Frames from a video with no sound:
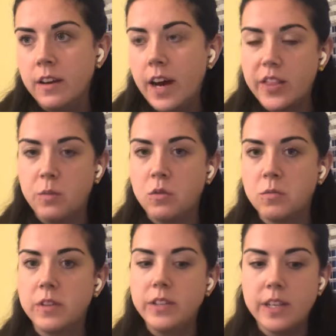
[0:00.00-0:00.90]
at the
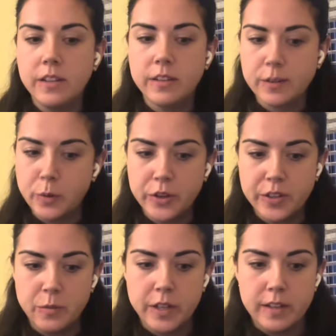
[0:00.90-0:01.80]
moment in the
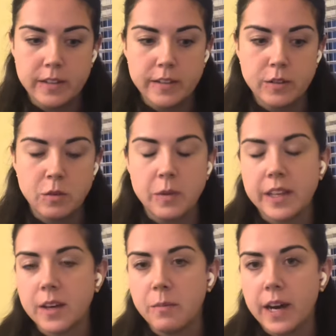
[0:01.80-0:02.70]
sporting world. So when we
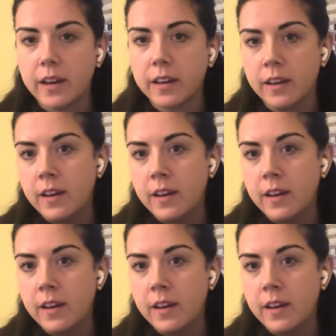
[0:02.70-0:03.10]
came back